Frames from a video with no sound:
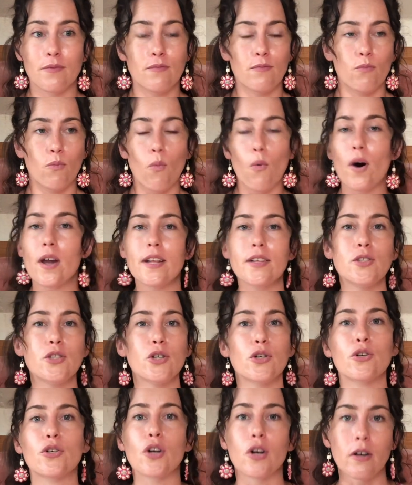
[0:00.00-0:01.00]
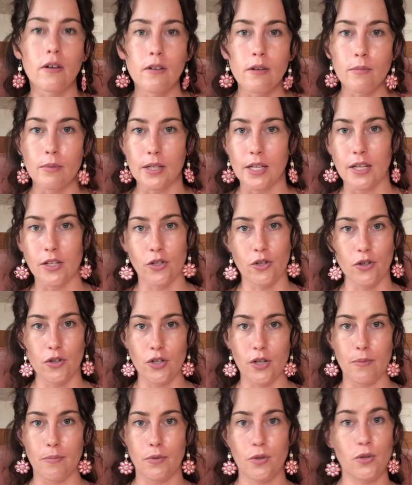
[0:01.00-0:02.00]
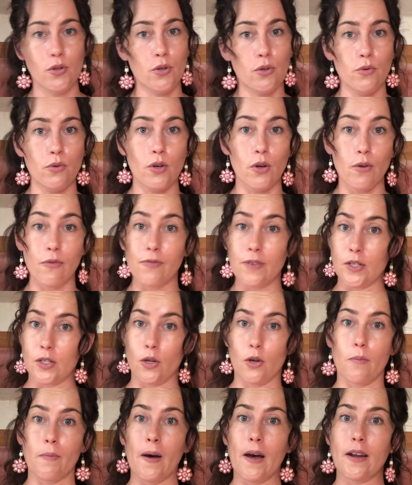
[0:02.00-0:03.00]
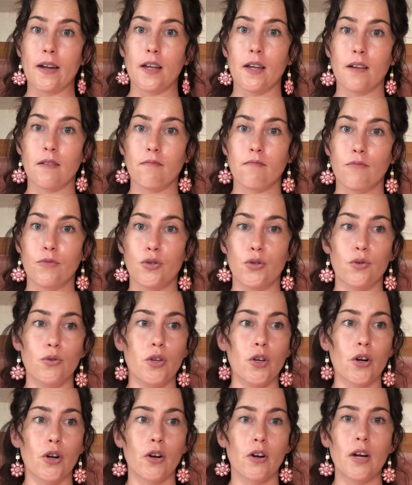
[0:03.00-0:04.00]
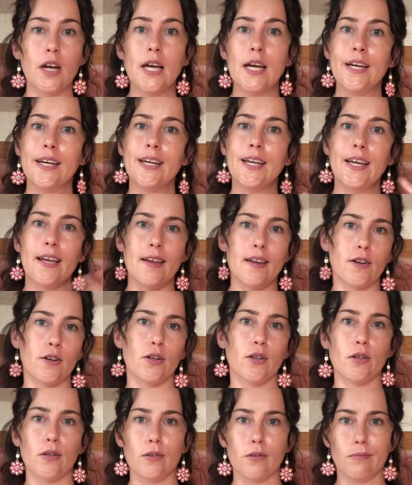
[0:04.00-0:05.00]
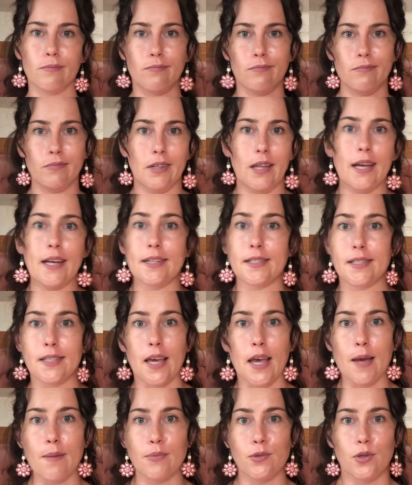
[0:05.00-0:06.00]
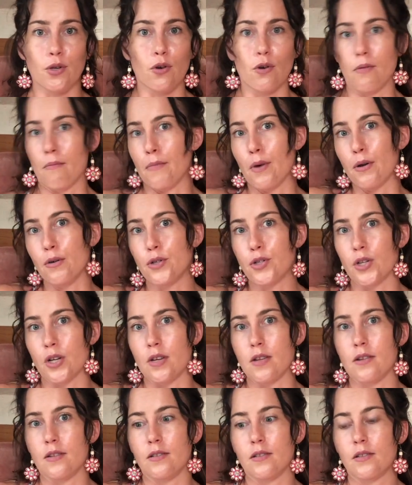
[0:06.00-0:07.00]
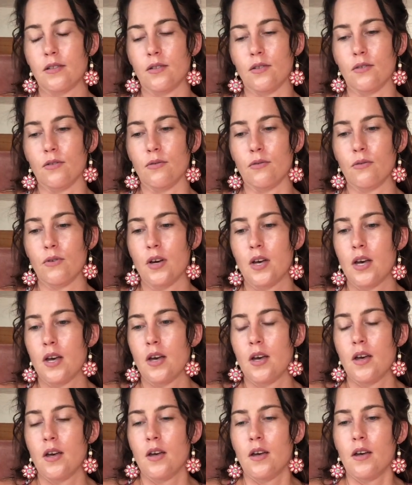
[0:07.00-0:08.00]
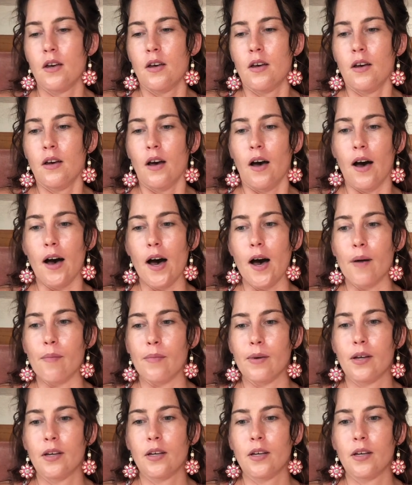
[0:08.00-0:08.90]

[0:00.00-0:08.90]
What is your current relationship to your physical body, to your inner landscape, to your emotions, um,